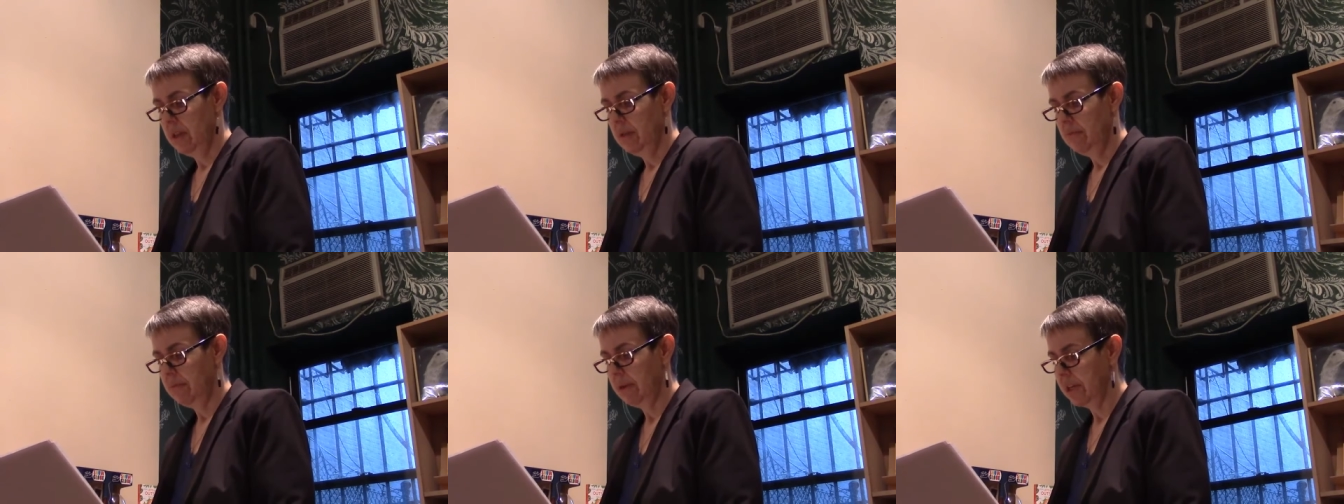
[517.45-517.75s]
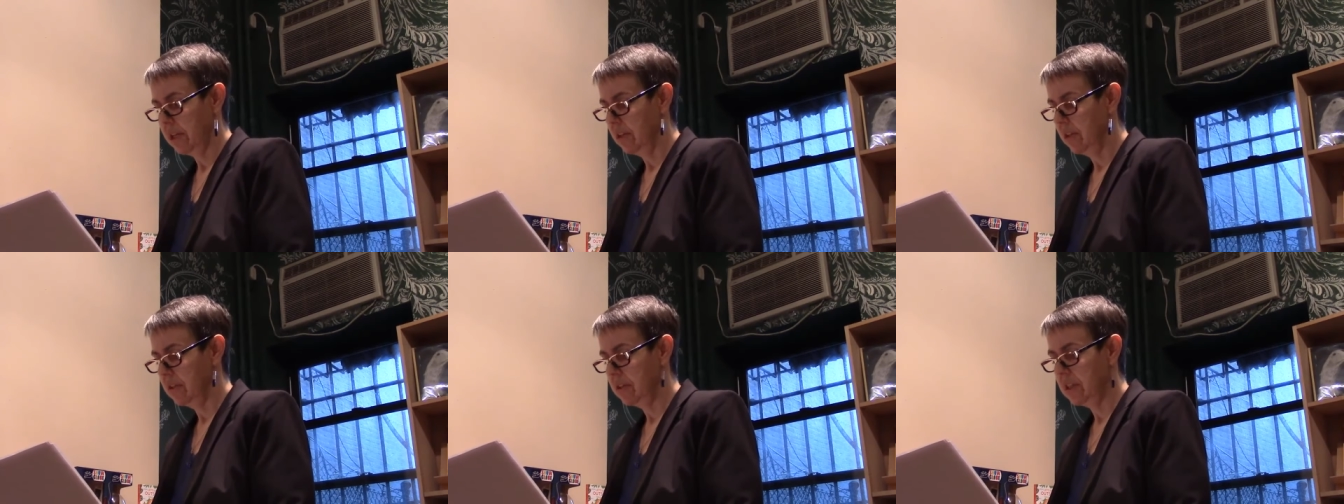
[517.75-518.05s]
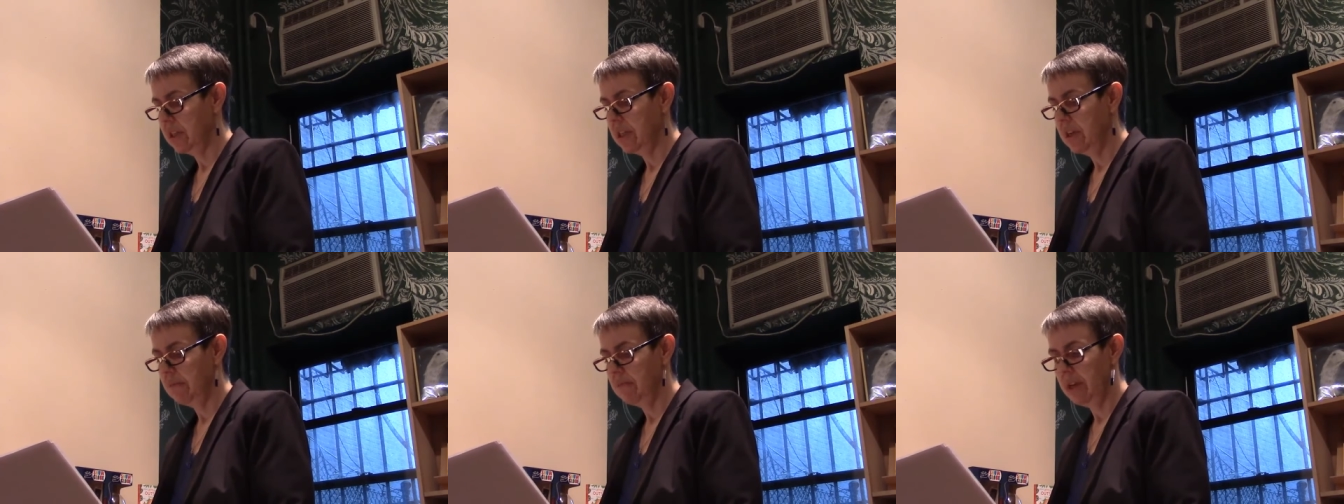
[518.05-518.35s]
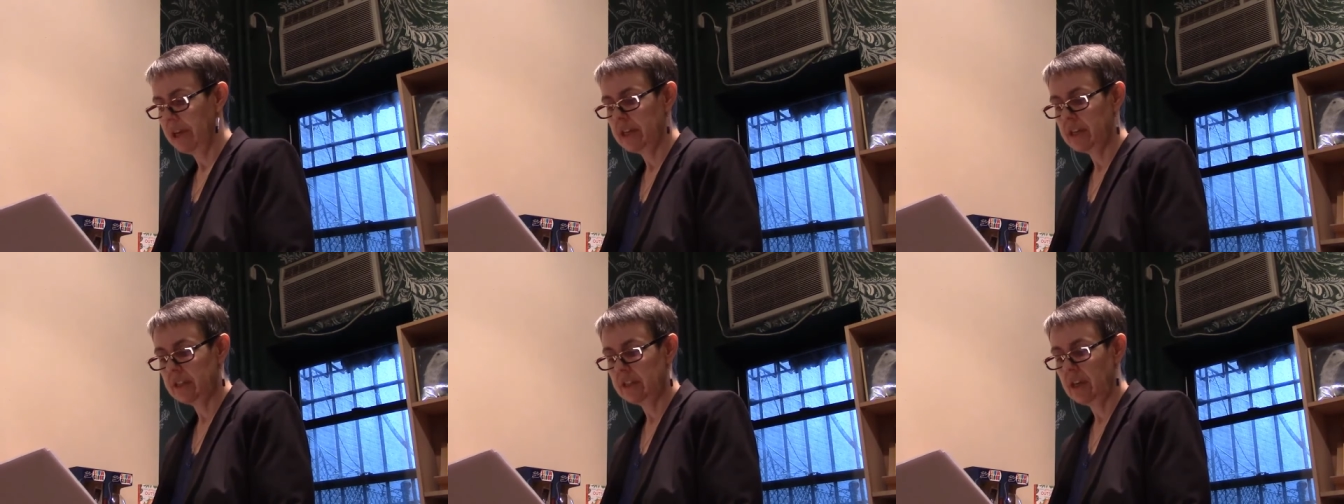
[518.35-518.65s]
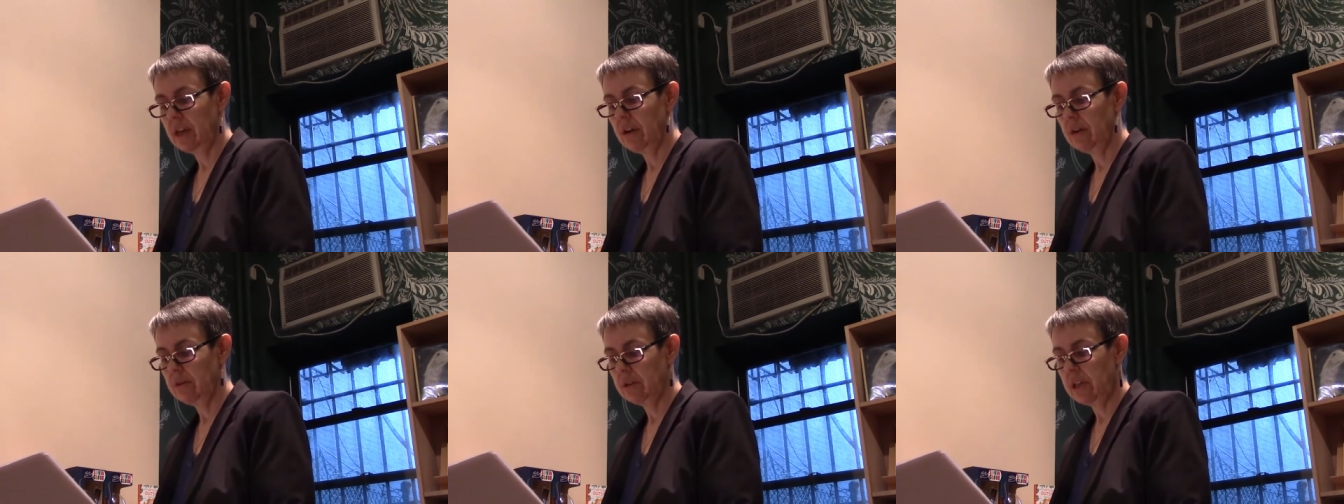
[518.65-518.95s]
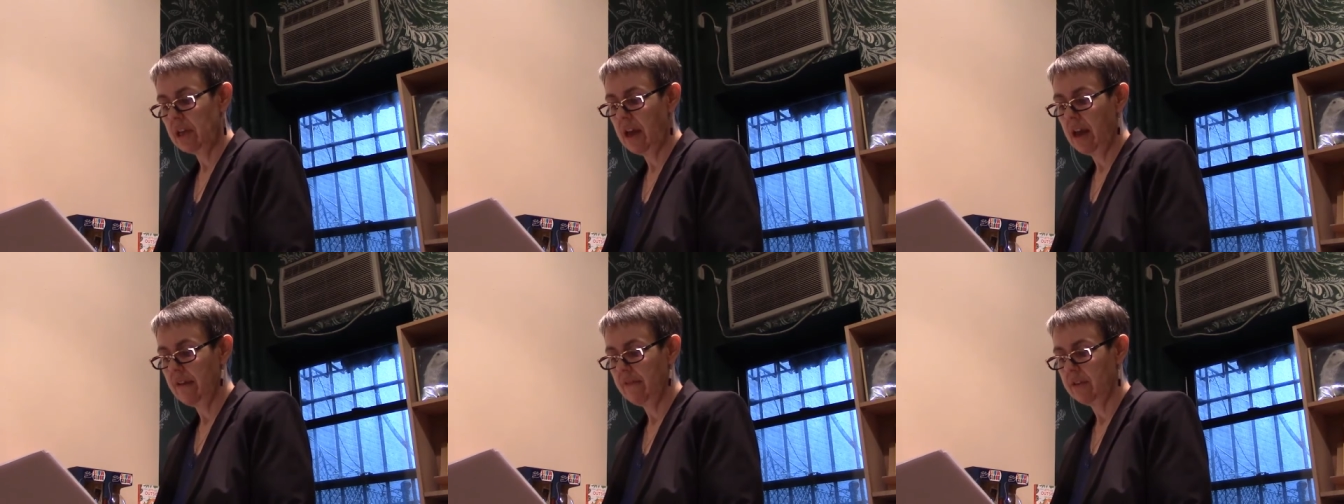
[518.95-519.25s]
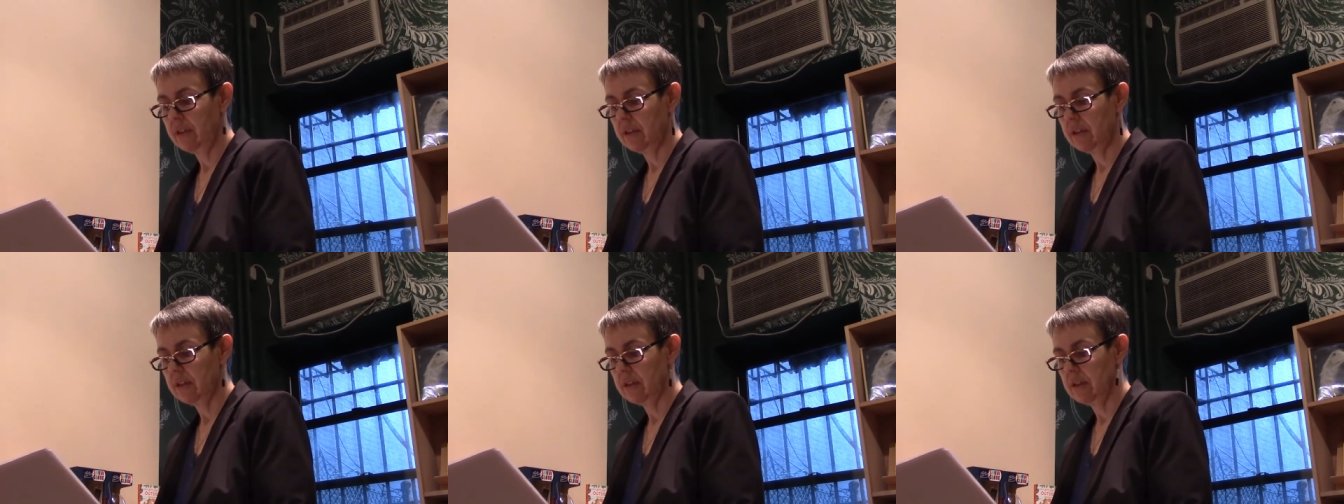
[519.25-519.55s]
but it looked to him like a tear in the
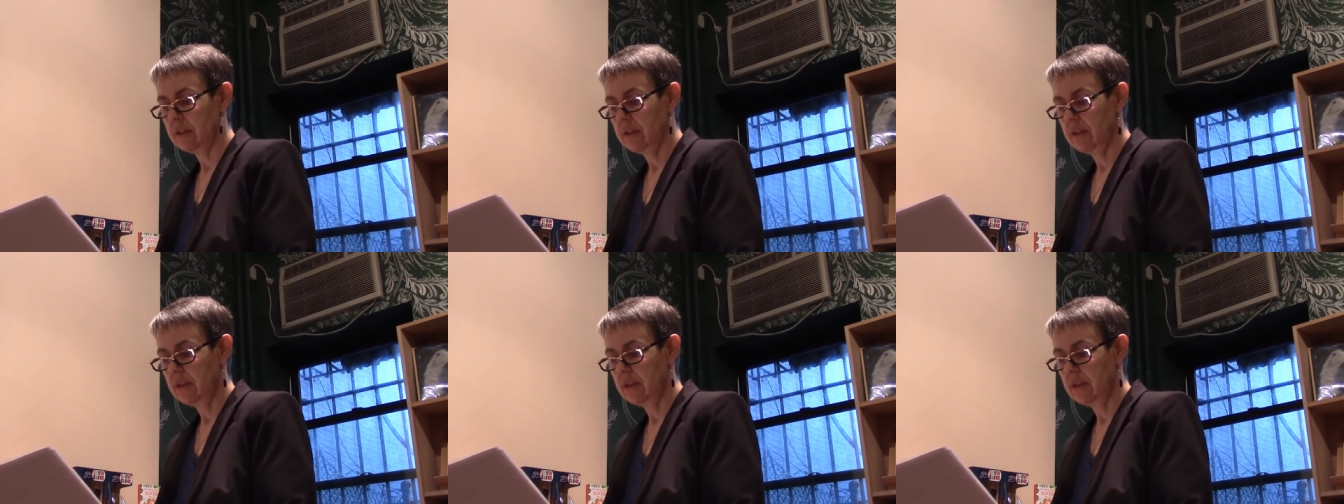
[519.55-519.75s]
heavens.